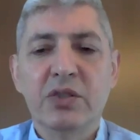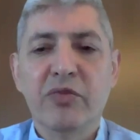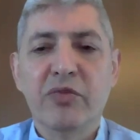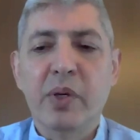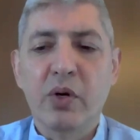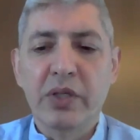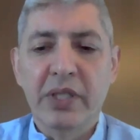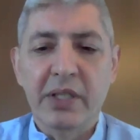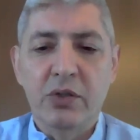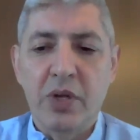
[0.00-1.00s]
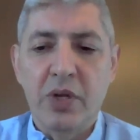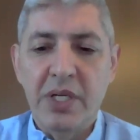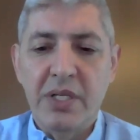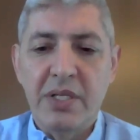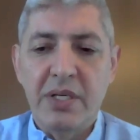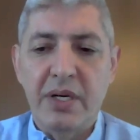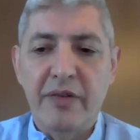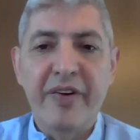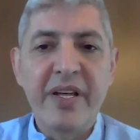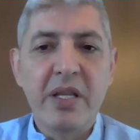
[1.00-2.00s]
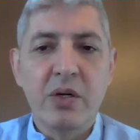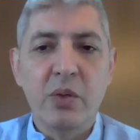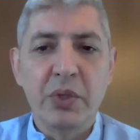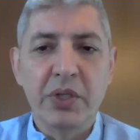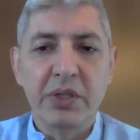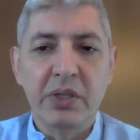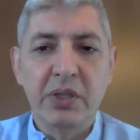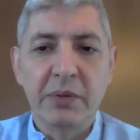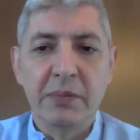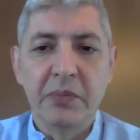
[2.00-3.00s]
of belonging to this faith community,